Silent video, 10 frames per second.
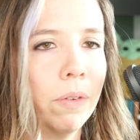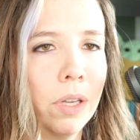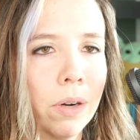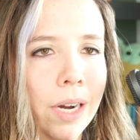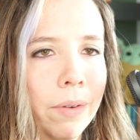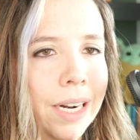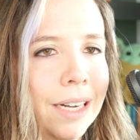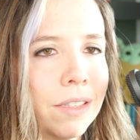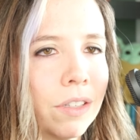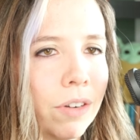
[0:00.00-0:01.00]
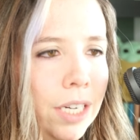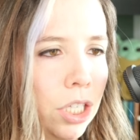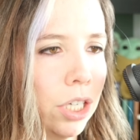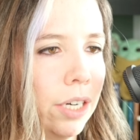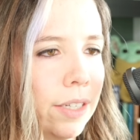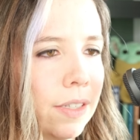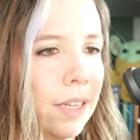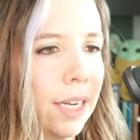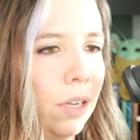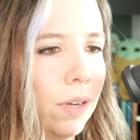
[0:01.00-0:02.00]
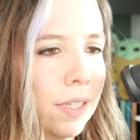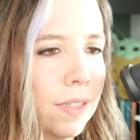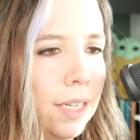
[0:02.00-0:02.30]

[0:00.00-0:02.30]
I would add screenshots like you can see